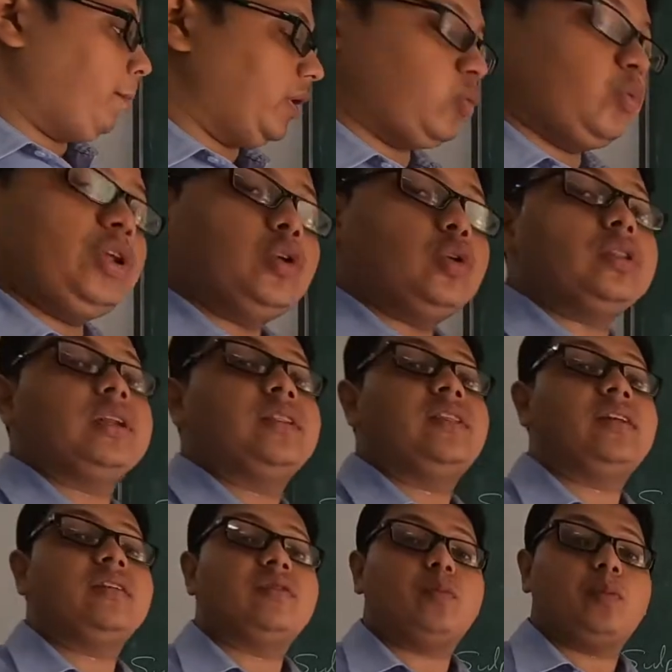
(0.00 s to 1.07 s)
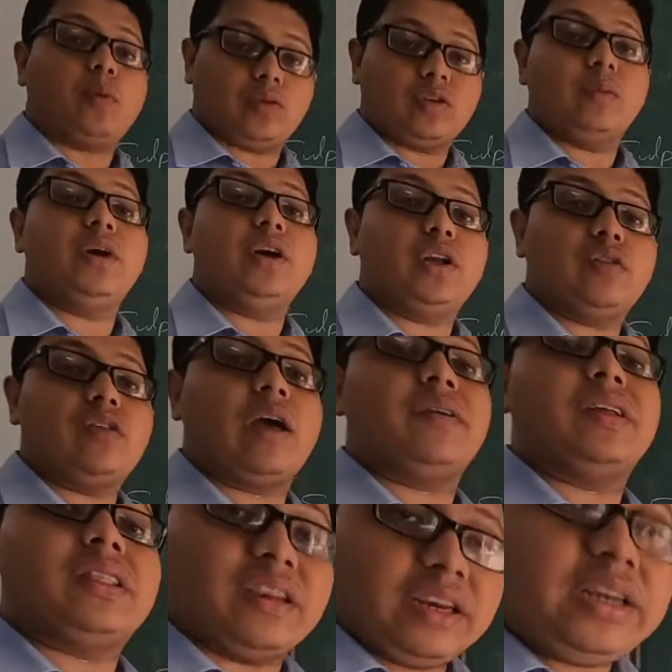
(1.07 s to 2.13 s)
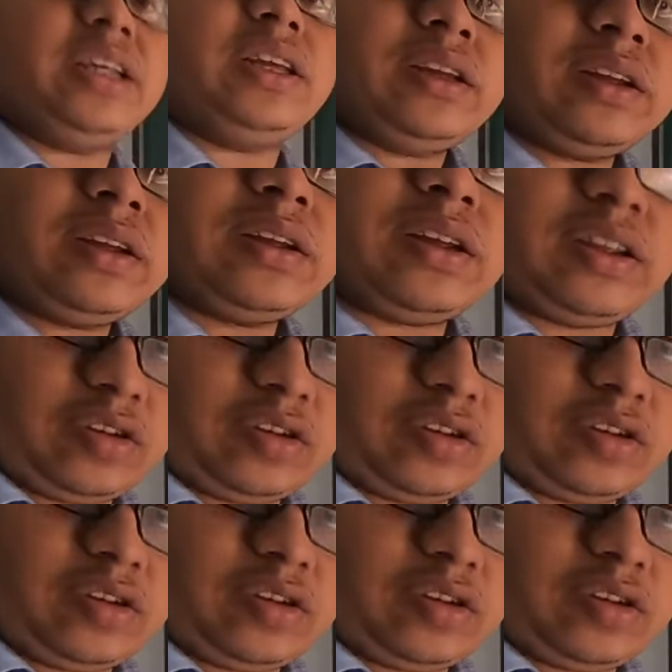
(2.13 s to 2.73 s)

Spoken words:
But we know that there is possibility of having 3d.